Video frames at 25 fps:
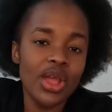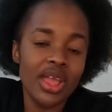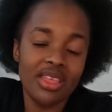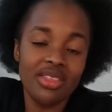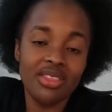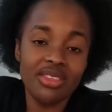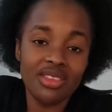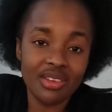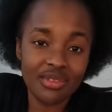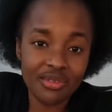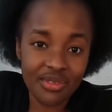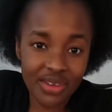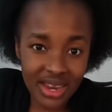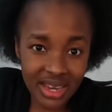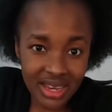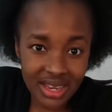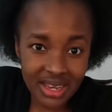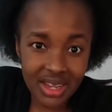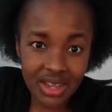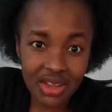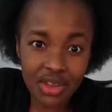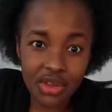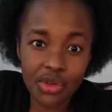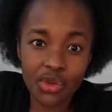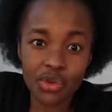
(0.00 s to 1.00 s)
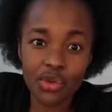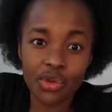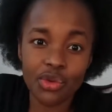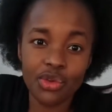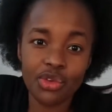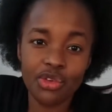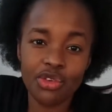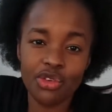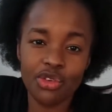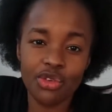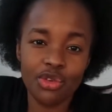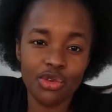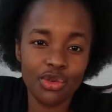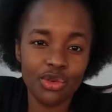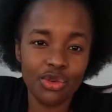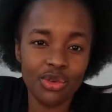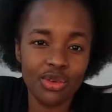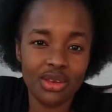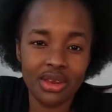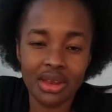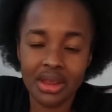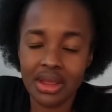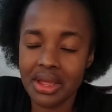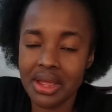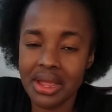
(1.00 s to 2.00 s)
is inviting you,
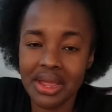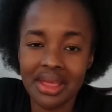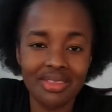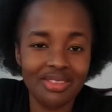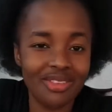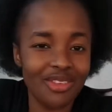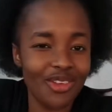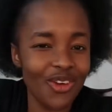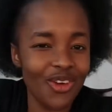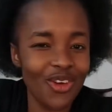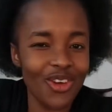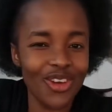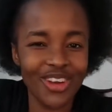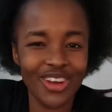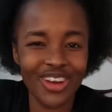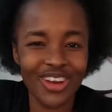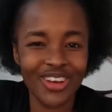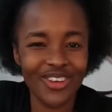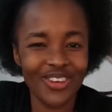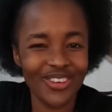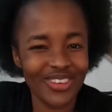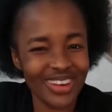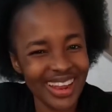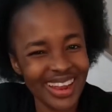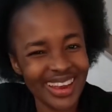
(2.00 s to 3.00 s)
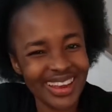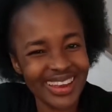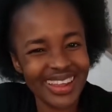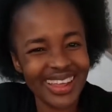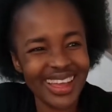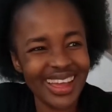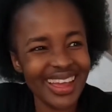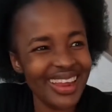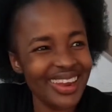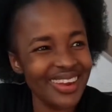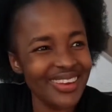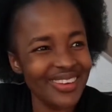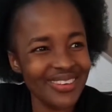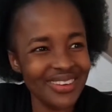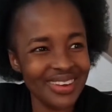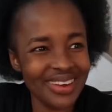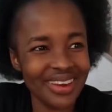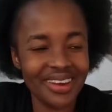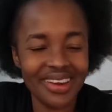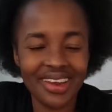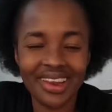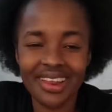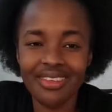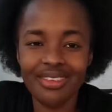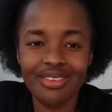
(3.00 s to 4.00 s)
it's called
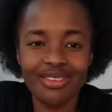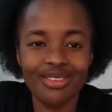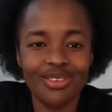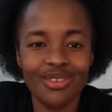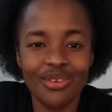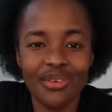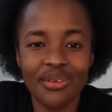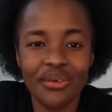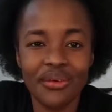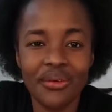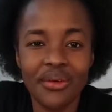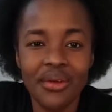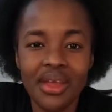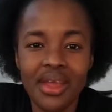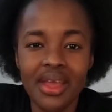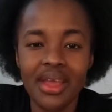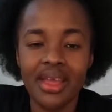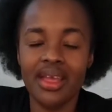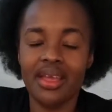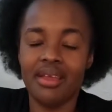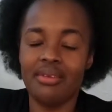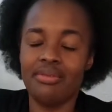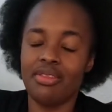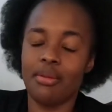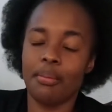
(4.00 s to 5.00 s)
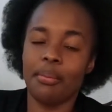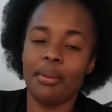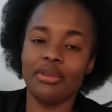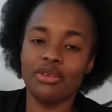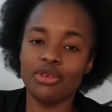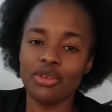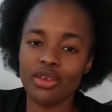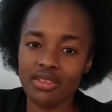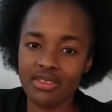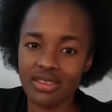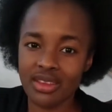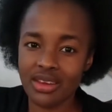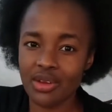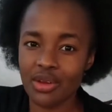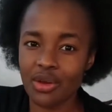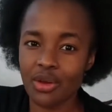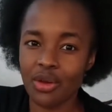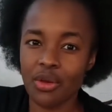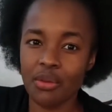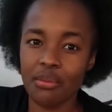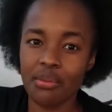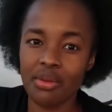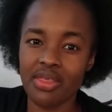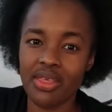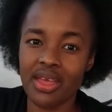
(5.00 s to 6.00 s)
notary. So if the person is in
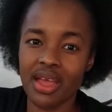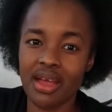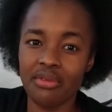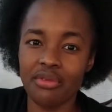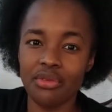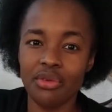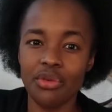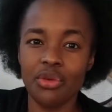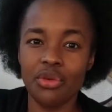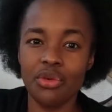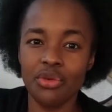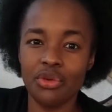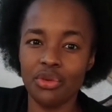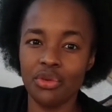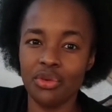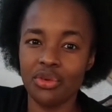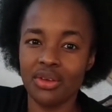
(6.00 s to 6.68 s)
Colombia, they have to go to